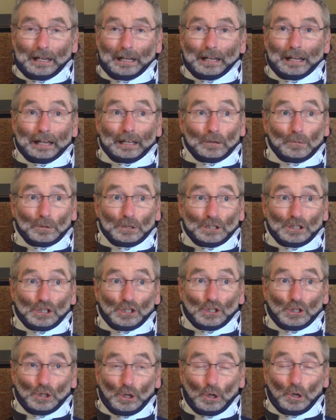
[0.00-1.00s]
And it was
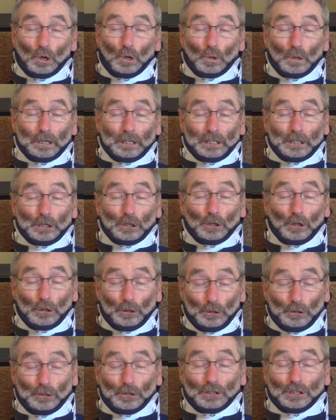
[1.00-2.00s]
so
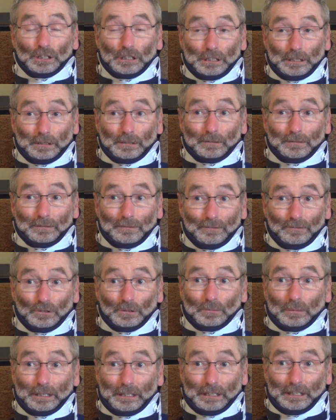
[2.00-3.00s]
encouraging for
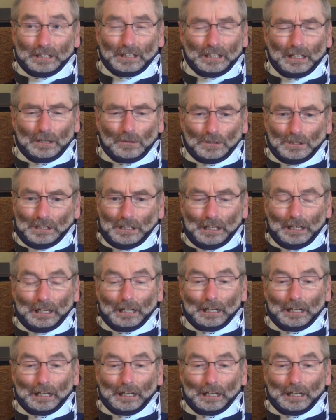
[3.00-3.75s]
me, because I was,